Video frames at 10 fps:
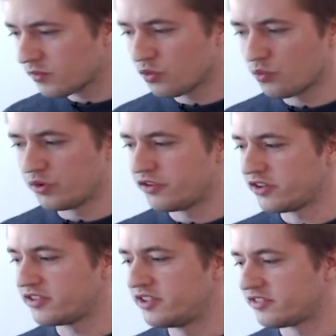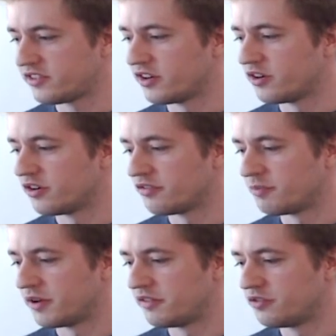we first need to start off
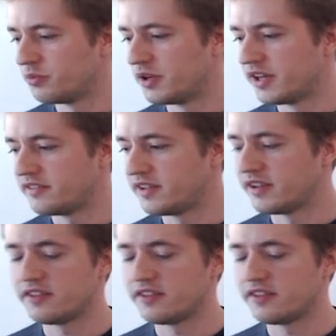by formulating this.